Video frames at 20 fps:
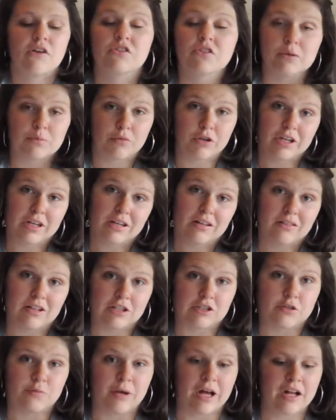So I'm bringing a
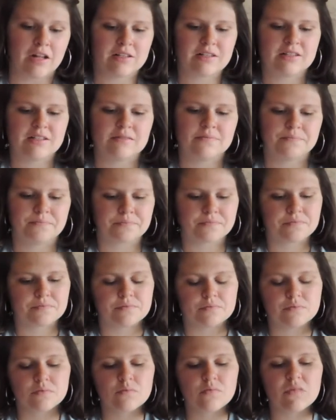lunchbox.
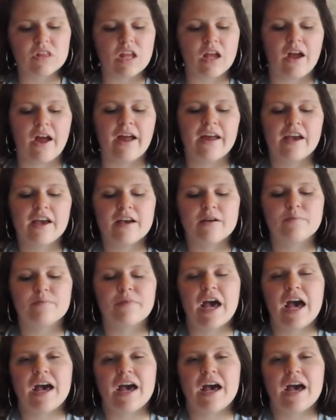I am